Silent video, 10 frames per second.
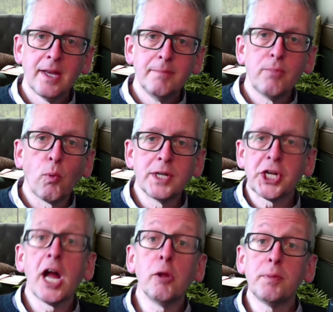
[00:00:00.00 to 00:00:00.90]
but which
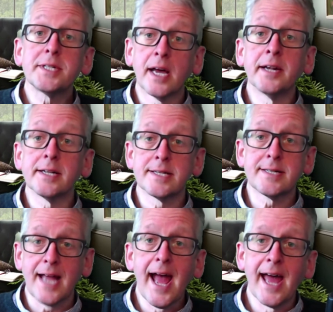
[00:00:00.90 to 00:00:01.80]
help us
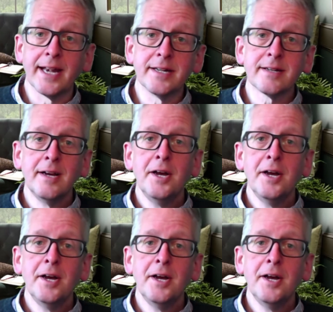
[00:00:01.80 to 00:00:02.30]
understand